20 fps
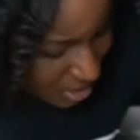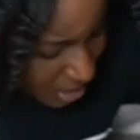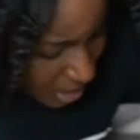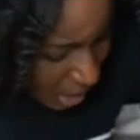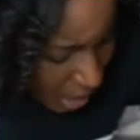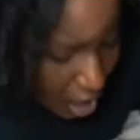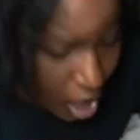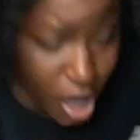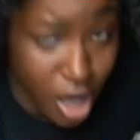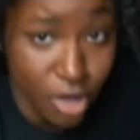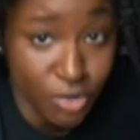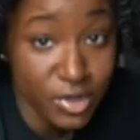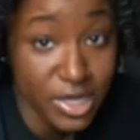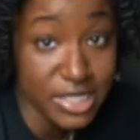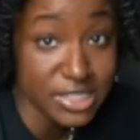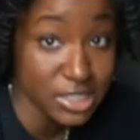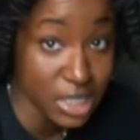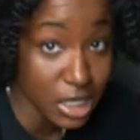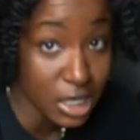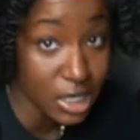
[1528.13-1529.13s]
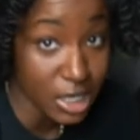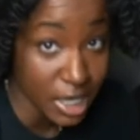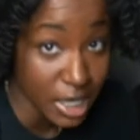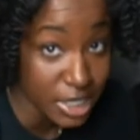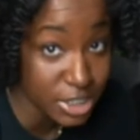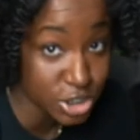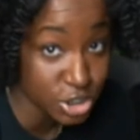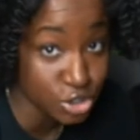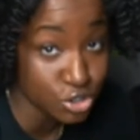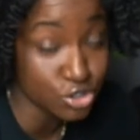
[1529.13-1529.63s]
I always cut
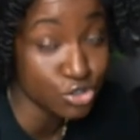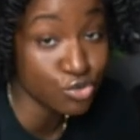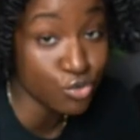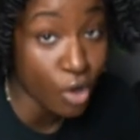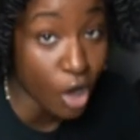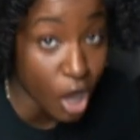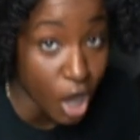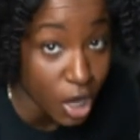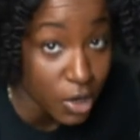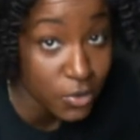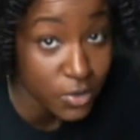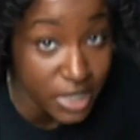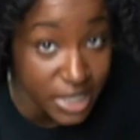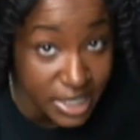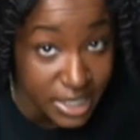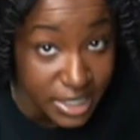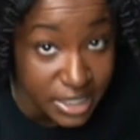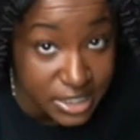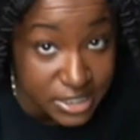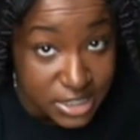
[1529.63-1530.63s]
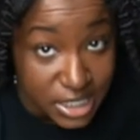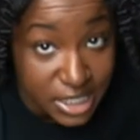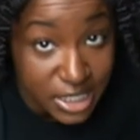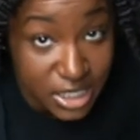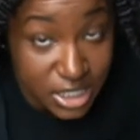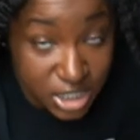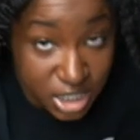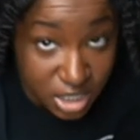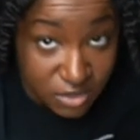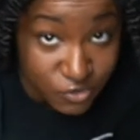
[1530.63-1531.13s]
extra. You always
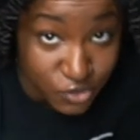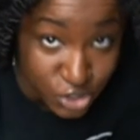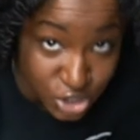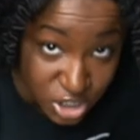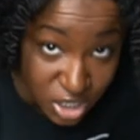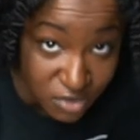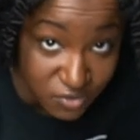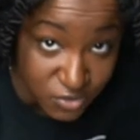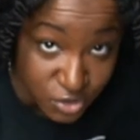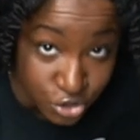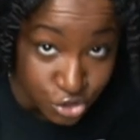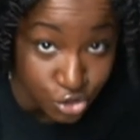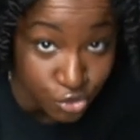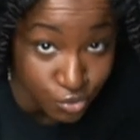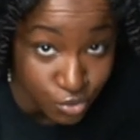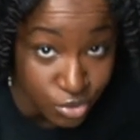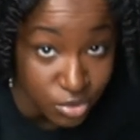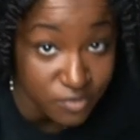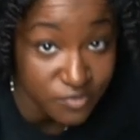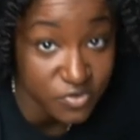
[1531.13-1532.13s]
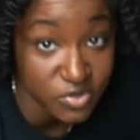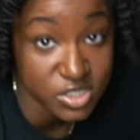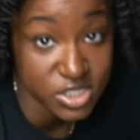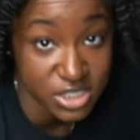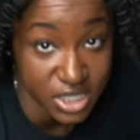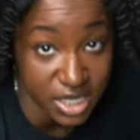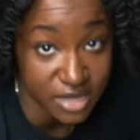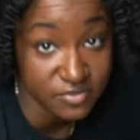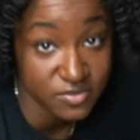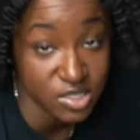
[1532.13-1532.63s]
give yourself a little room for
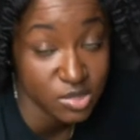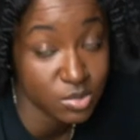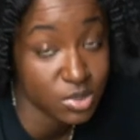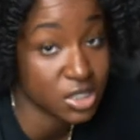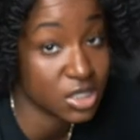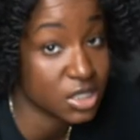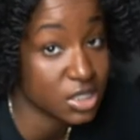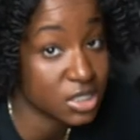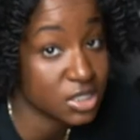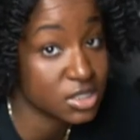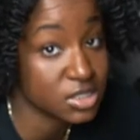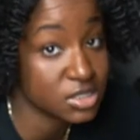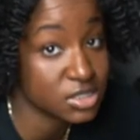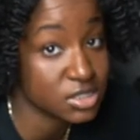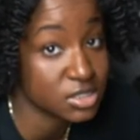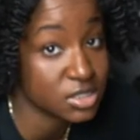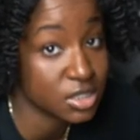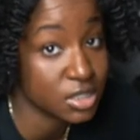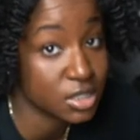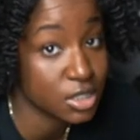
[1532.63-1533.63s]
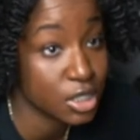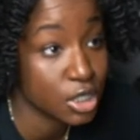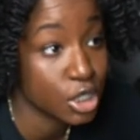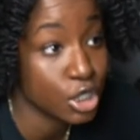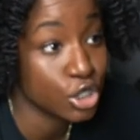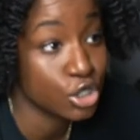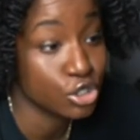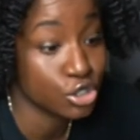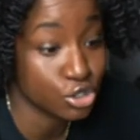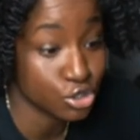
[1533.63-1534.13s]
safety because
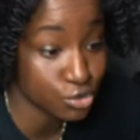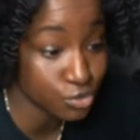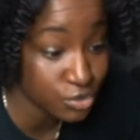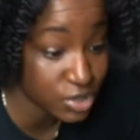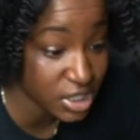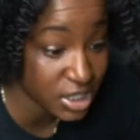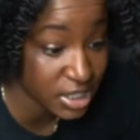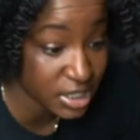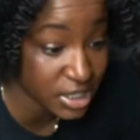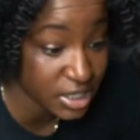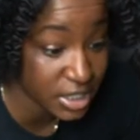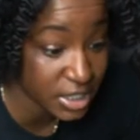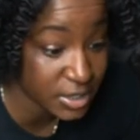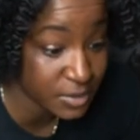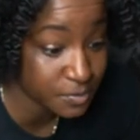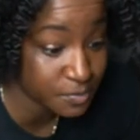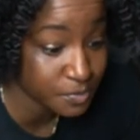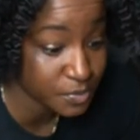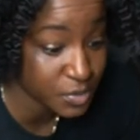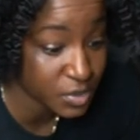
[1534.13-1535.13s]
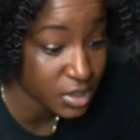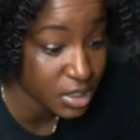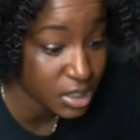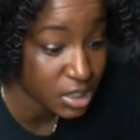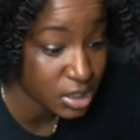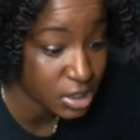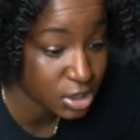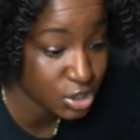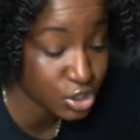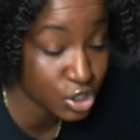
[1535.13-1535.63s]
you can
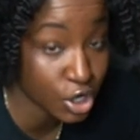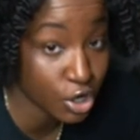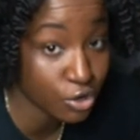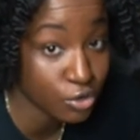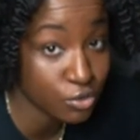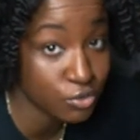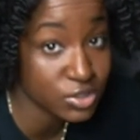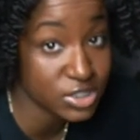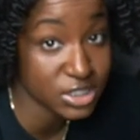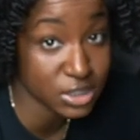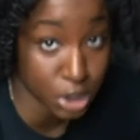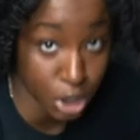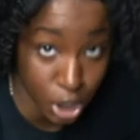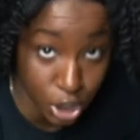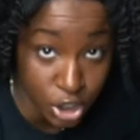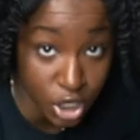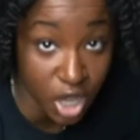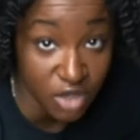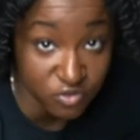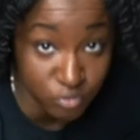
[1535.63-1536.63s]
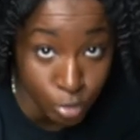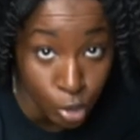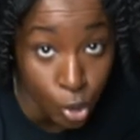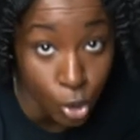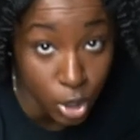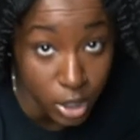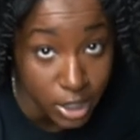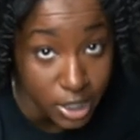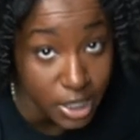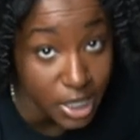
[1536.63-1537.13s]
you know, cut off
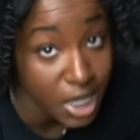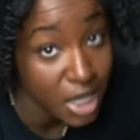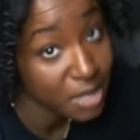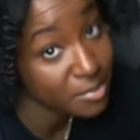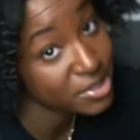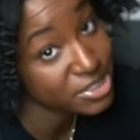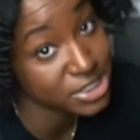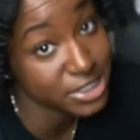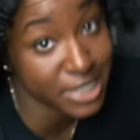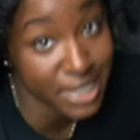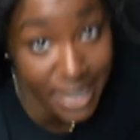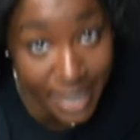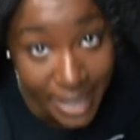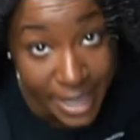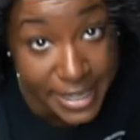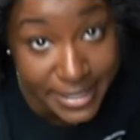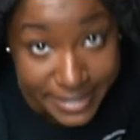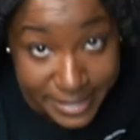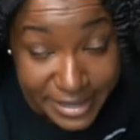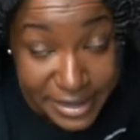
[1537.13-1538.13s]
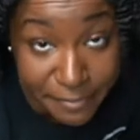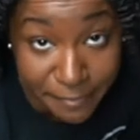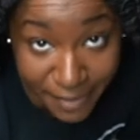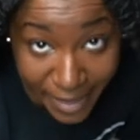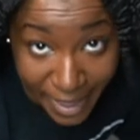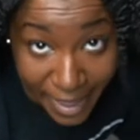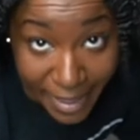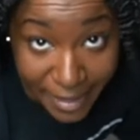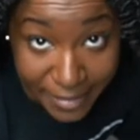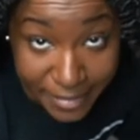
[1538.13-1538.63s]
more, but you can't get it
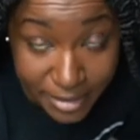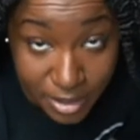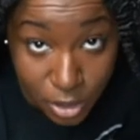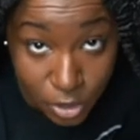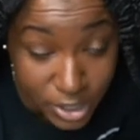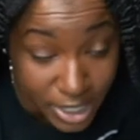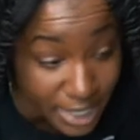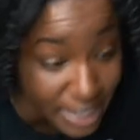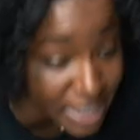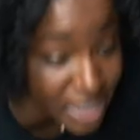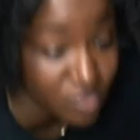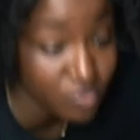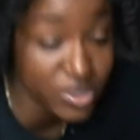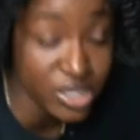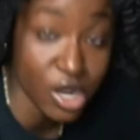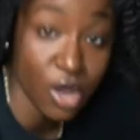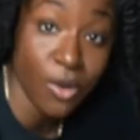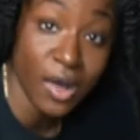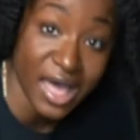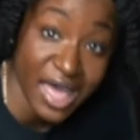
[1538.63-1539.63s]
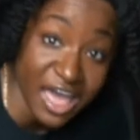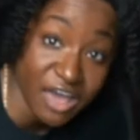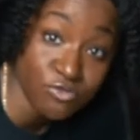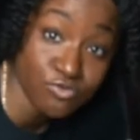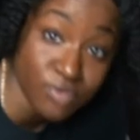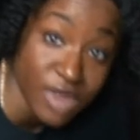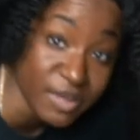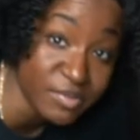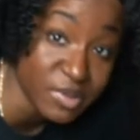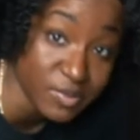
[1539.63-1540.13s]
back, okay? And we don't
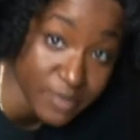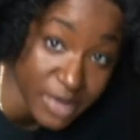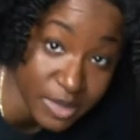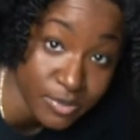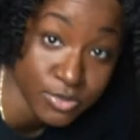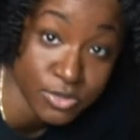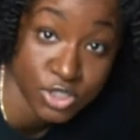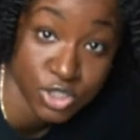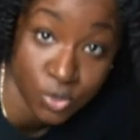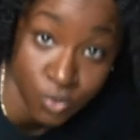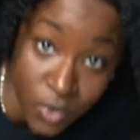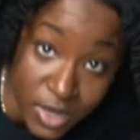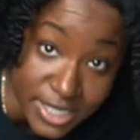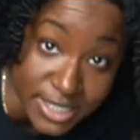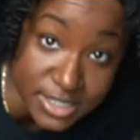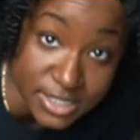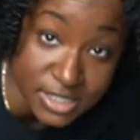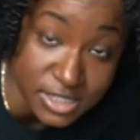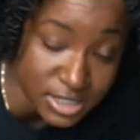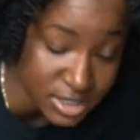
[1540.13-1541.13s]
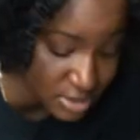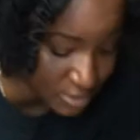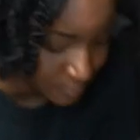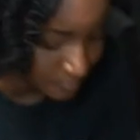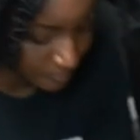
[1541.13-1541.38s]
have wrapping paper to waste.